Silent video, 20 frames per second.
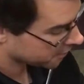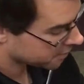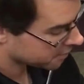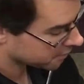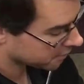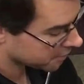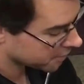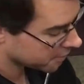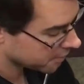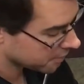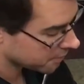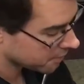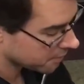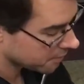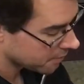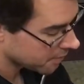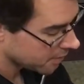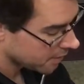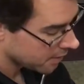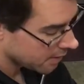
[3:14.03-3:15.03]
what you'll do
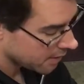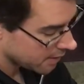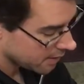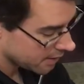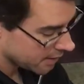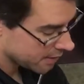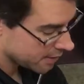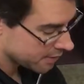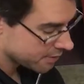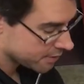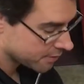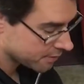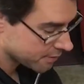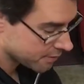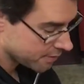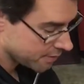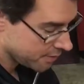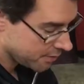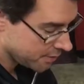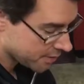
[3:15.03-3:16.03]
is
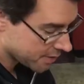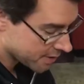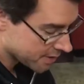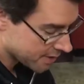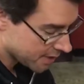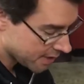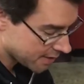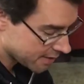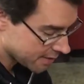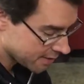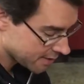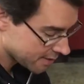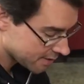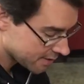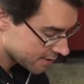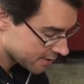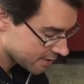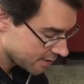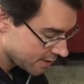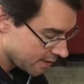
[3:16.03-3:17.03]
you can take
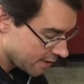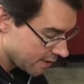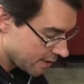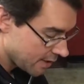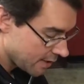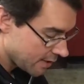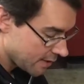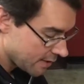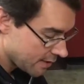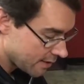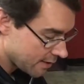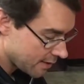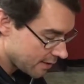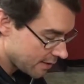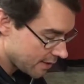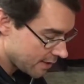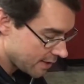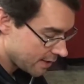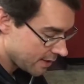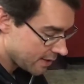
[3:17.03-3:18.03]
this
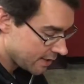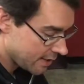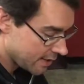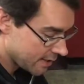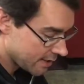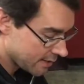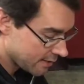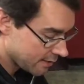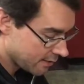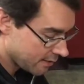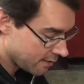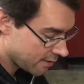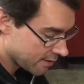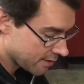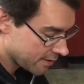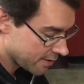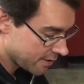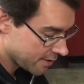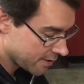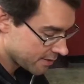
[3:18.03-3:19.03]
and hit
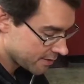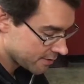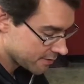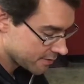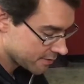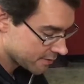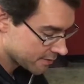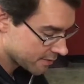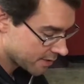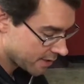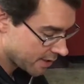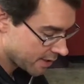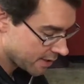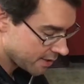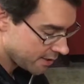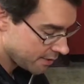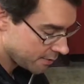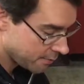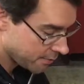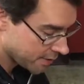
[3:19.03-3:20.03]
along there. Okay.
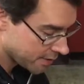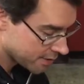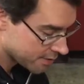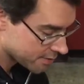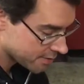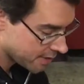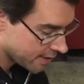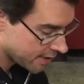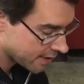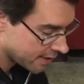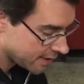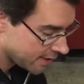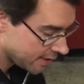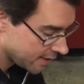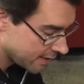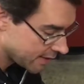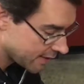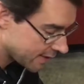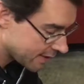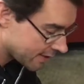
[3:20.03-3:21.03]
You want to try and
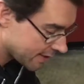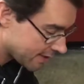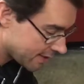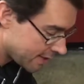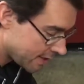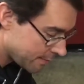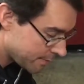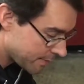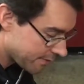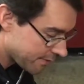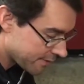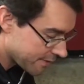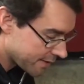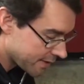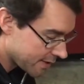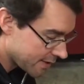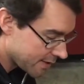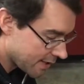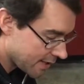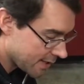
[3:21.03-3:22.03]
keep
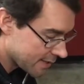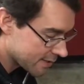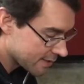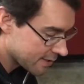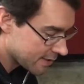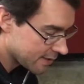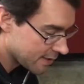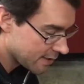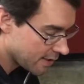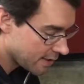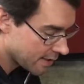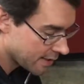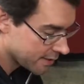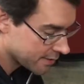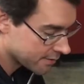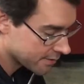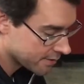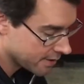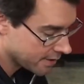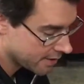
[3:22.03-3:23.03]
everything nice and in
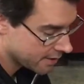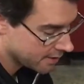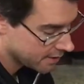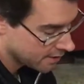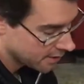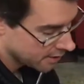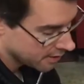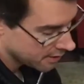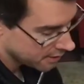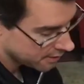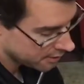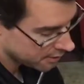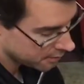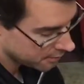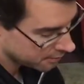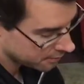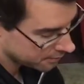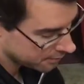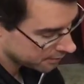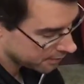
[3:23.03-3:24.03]
line. Okay. You
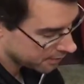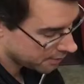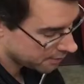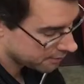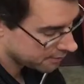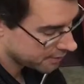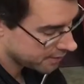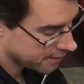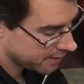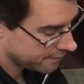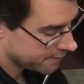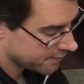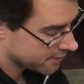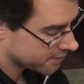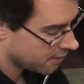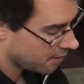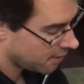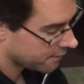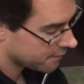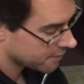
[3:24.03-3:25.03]
don't really, if
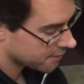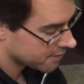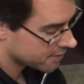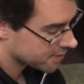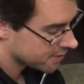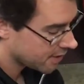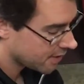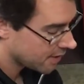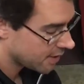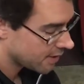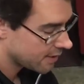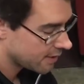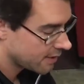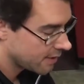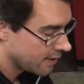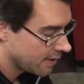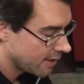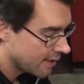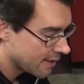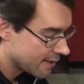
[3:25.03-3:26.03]
it's off to the side,
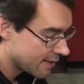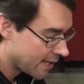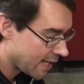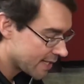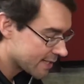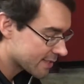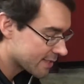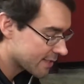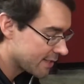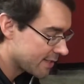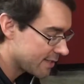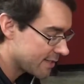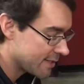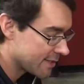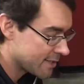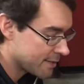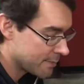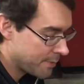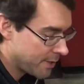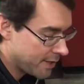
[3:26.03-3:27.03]
that's going to
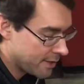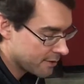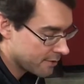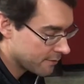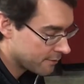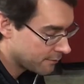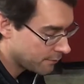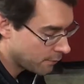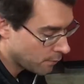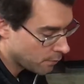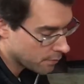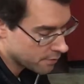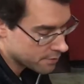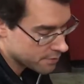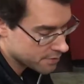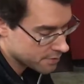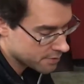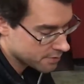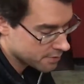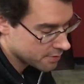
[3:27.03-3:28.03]
dissipate the
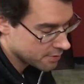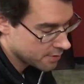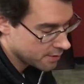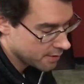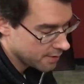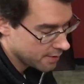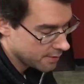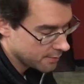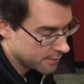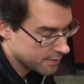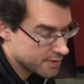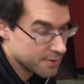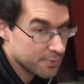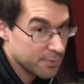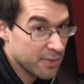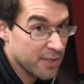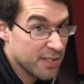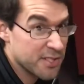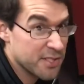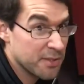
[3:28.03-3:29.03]
force, which is
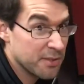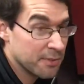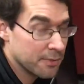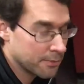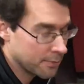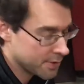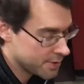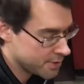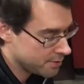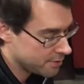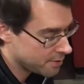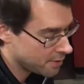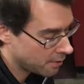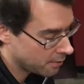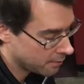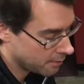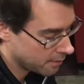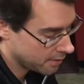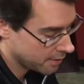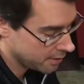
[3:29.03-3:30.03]
what you
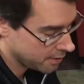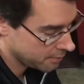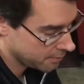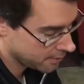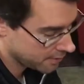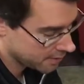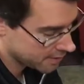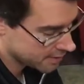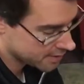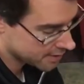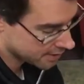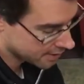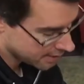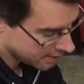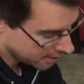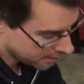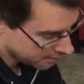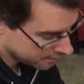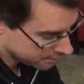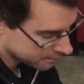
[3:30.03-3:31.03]
don't want. You want it to
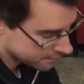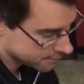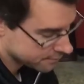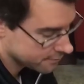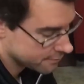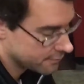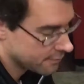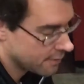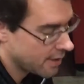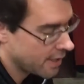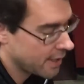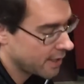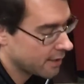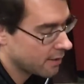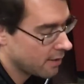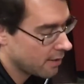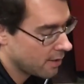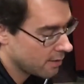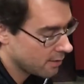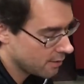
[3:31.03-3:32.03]
keep riding
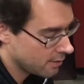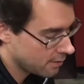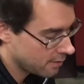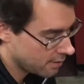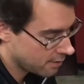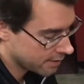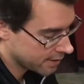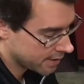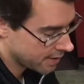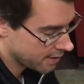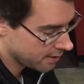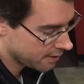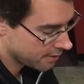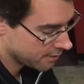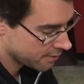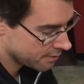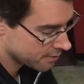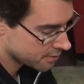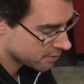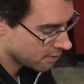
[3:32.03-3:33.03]
all along
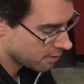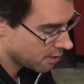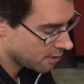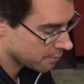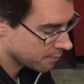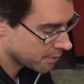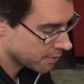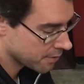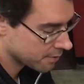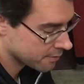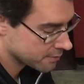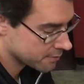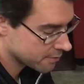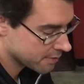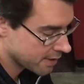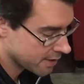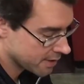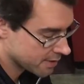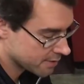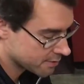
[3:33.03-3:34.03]
those long bones.
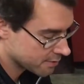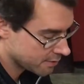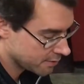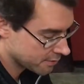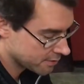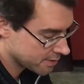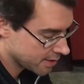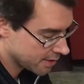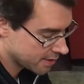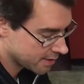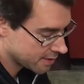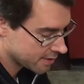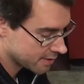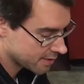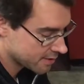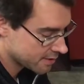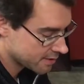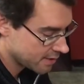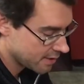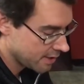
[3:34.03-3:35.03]
Okay, so you'll take
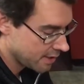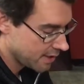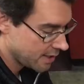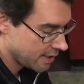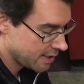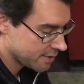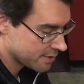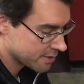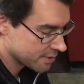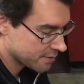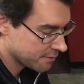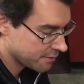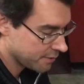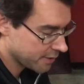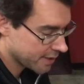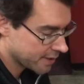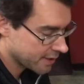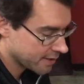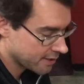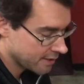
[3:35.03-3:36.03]
this and you just
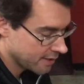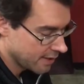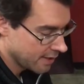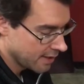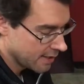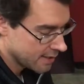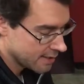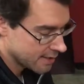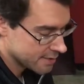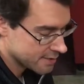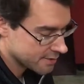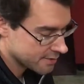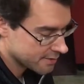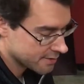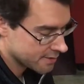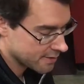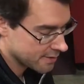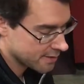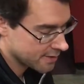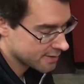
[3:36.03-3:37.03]
flick it. This
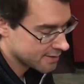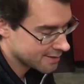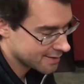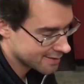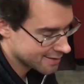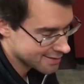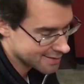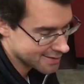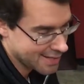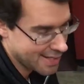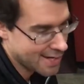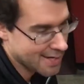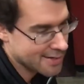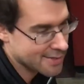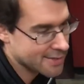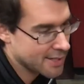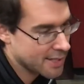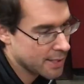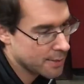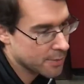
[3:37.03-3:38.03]
is the exact
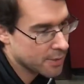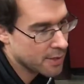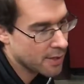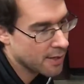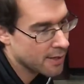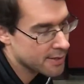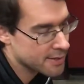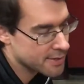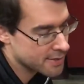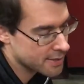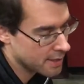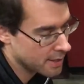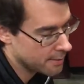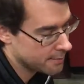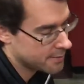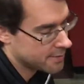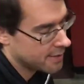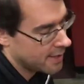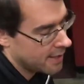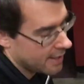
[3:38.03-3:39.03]
same
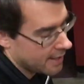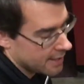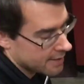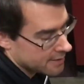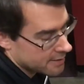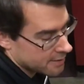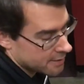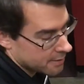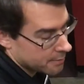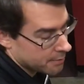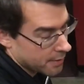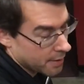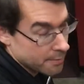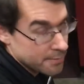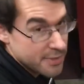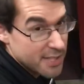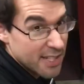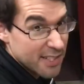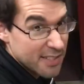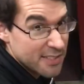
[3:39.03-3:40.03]
concept as the
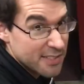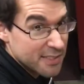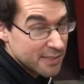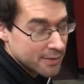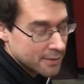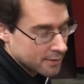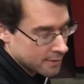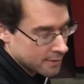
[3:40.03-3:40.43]
bump test,